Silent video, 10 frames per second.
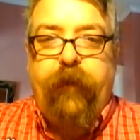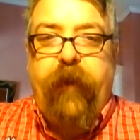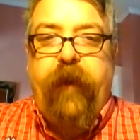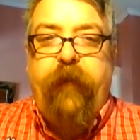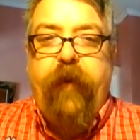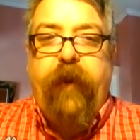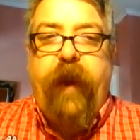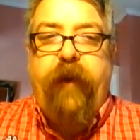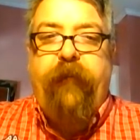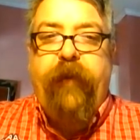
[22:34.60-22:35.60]
They
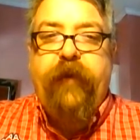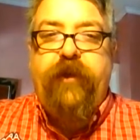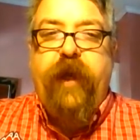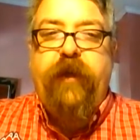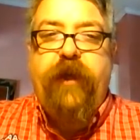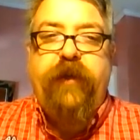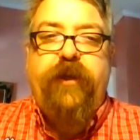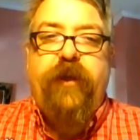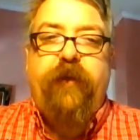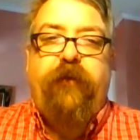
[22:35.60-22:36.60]
communicated via
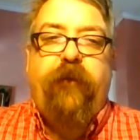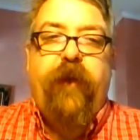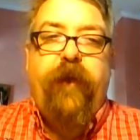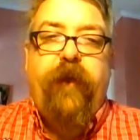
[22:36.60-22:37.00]
gestures.